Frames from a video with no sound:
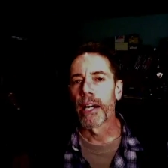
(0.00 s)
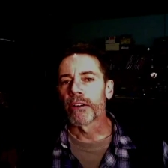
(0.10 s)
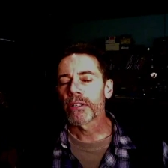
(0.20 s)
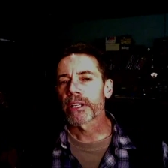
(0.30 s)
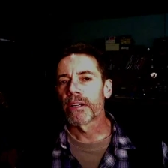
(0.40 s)

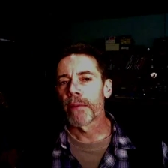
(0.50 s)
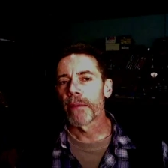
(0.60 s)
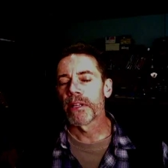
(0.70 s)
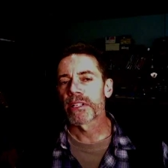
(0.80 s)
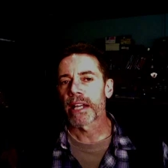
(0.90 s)
earlier I
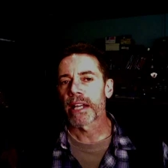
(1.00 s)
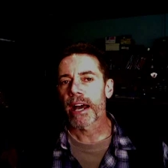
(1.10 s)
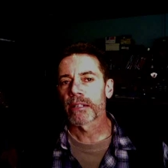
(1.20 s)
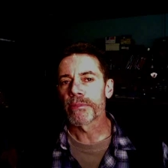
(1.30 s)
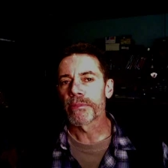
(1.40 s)
mentioned
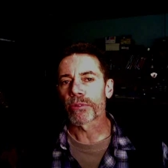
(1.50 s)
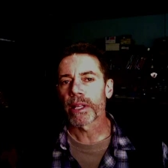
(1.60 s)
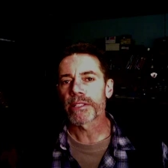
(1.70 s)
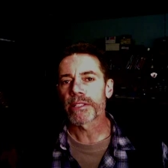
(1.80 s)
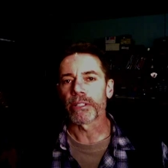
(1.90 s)
Occam's
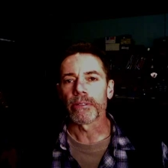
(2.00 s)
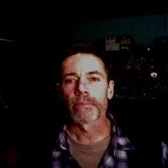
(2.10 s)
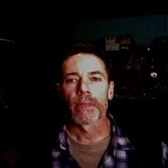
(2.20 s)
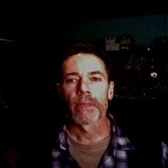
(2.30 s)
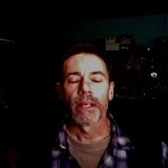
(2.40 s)
razor.
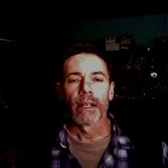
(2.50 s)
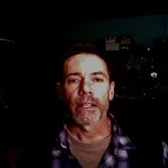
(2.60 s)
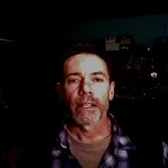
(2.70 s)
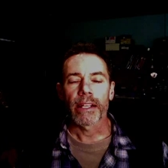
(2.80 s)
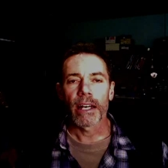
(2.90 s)

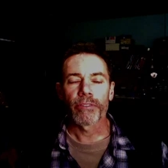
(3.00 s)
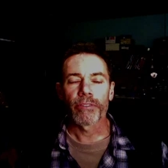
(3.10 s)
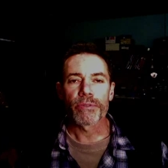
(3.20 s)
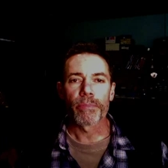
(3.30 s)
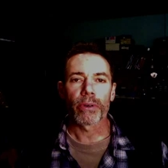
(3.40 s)
Like
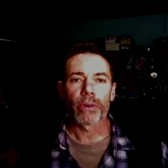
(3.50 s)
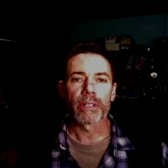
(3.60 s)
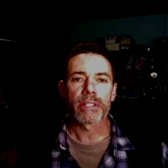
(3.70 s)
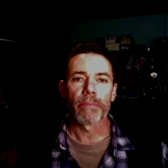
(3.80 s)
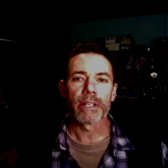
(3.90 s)
Conference
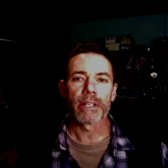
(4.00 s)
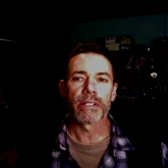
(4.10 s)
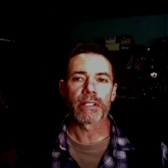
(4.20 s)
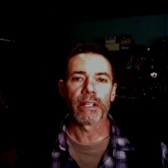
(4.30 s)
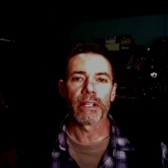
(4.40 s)
Reports
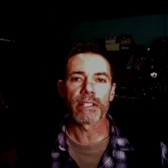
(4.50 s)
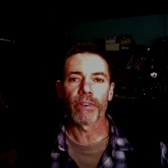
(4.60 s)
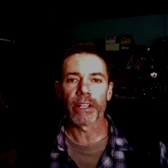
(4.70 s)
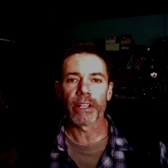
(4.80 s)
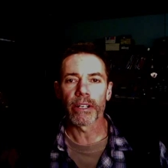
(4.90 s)
mentions in his
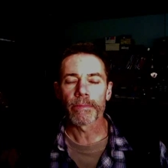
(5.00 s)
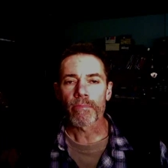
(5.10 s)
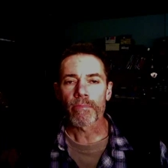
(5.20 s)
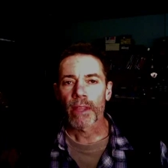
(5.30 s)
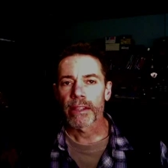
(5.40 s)
video,
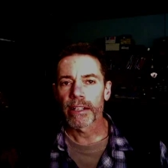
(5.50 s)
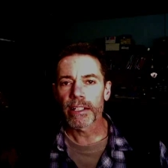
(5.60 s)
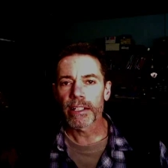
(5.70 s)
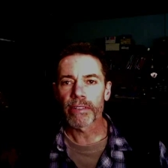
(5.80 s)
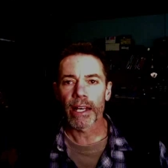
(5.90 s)
the
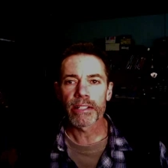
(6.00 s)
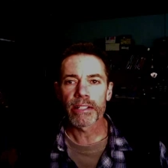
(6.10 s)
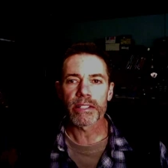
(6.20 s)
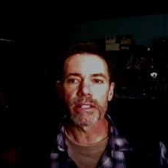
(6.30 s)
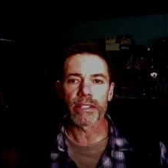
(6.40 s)
idea of
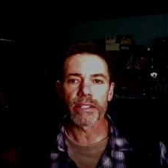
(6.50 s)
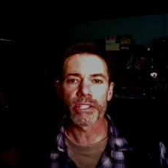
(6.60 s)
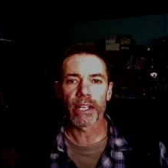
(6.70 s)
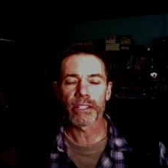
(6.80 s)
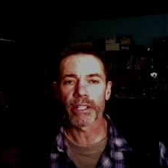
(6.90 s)
consciousness is
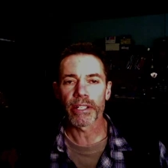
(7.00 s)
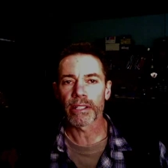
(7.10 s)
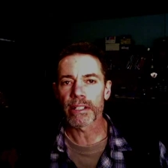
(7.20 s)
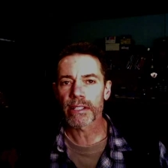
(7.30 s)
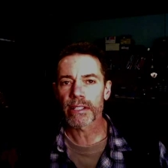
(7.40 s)
challenging to
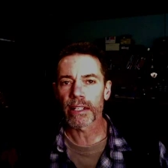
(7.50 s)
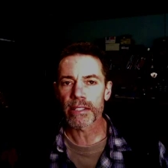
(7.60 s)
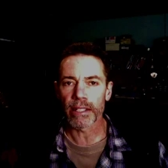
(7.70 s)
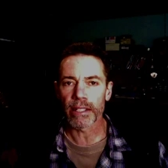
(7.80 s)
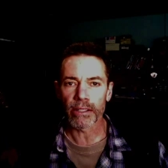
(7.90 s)
discuss
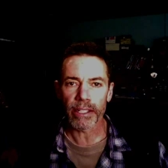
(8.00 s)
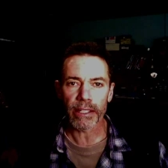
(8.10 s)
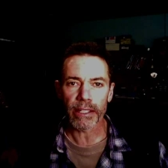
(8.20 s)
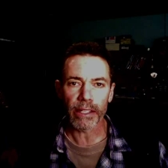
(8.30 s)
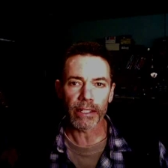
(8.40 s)
and
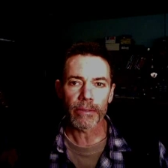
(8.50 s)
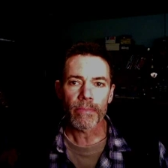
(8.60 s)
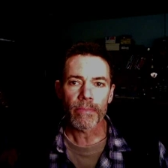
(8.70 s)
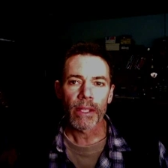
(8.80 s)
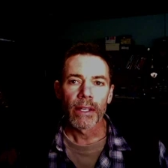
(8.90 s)
articulate.
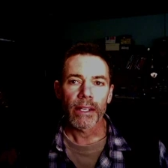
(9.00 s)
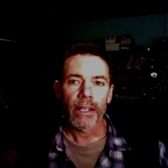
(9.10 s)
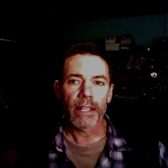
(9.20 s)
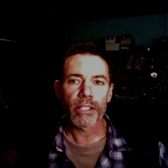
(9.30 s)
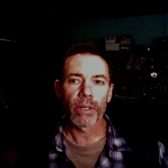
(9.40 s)

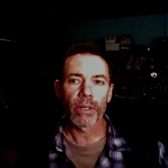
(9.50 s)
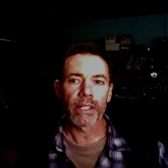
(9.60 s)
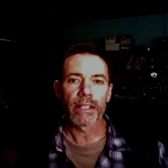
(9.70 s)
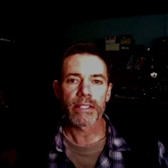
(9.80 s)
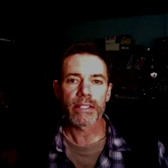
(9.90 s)

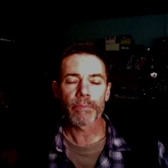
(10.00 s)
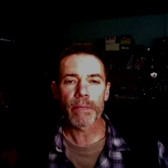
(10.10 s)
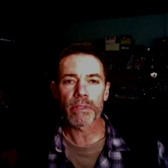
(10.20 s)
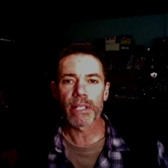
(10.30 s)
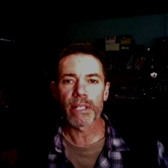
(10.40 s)
Consequently, some
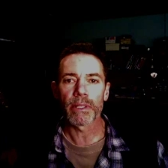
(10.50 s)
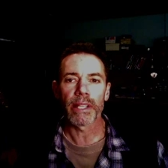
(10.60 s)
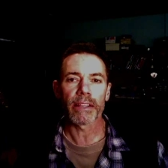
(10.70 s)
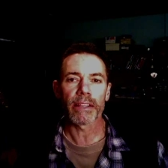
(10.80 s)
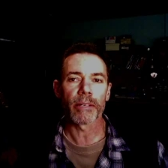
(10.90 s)
people seem to
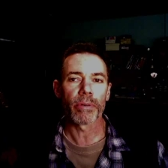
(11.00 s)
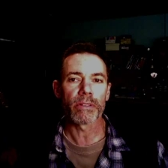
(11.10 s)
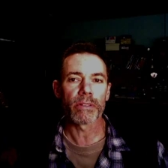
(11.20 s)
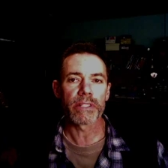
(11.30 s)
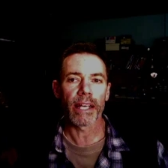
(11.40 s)
take the
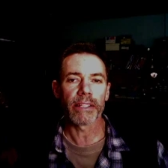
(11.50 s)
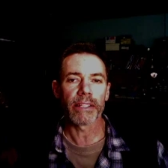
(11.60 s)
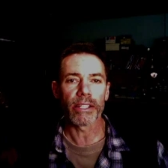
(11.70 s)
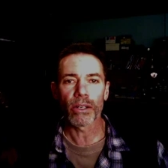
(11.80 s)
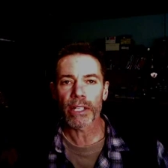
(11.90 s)
approach that
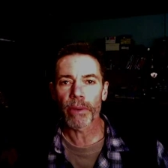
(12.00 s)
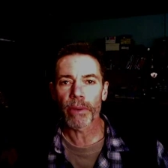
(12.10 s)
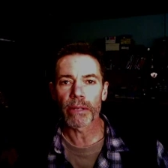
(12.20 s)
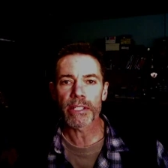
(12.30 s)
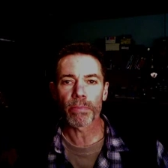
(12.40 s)
the only way
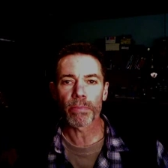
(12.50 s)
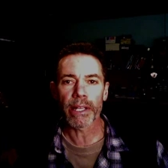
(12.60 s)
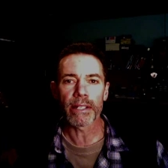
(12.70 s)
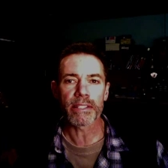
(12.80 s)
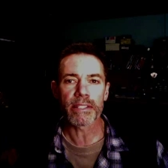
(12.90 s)
to
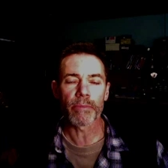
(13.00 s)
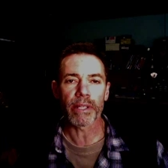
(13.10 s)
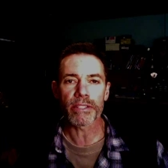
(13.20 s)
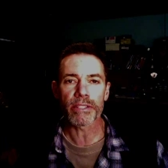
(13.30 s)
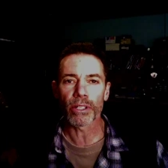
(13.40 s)
explain
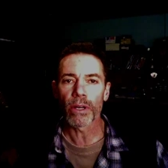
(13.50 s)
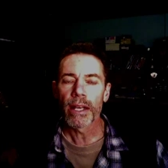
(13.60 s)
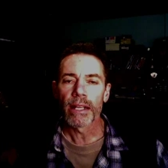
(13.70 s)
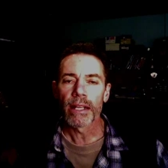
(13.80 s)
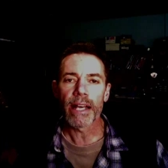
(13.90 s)
something so
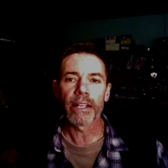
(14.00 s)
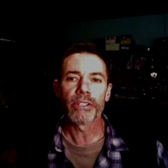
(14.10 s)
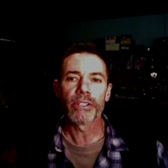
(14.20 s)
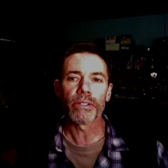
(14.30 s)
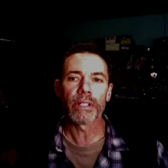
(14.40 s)

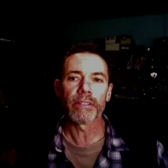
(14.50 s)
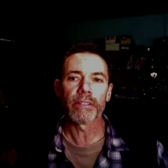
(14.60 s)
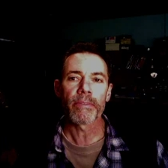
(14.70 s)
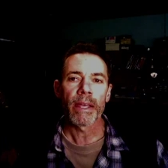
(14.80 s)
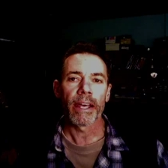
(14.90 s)
non-intuitive
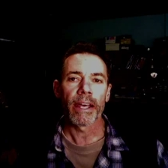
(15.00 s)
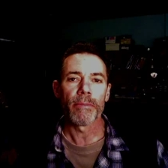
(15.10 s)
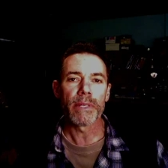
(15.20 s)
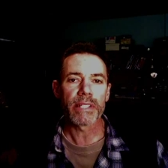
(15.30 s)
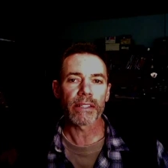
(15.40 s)
and
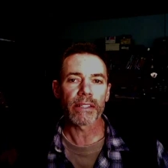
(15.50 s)
mystically